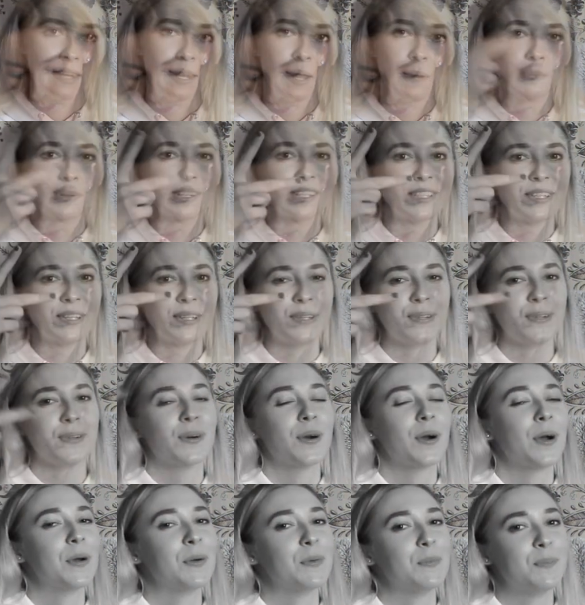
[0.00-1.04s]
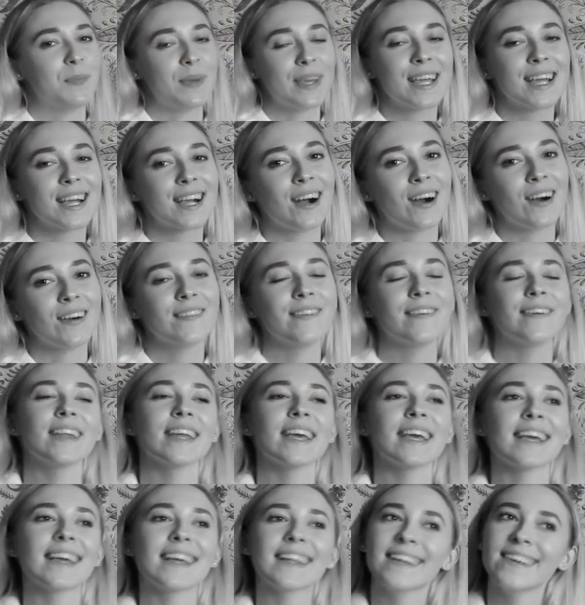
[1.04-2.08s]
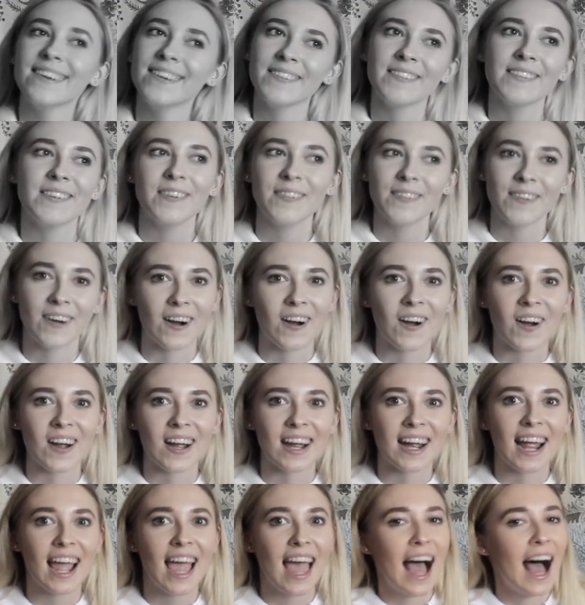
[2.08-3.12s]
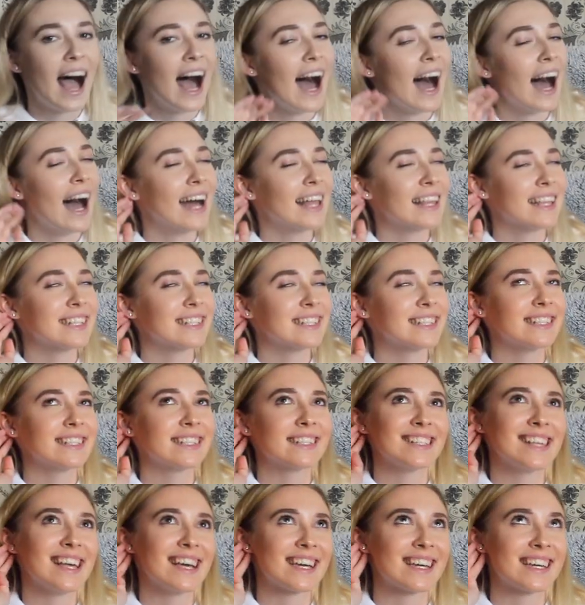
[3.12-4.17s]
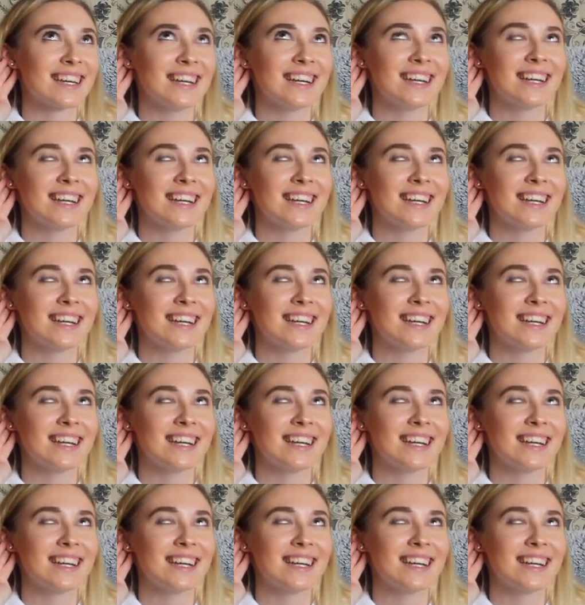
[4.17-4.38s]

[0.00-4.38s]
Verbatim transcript: Number two, be confident in who you are. This is like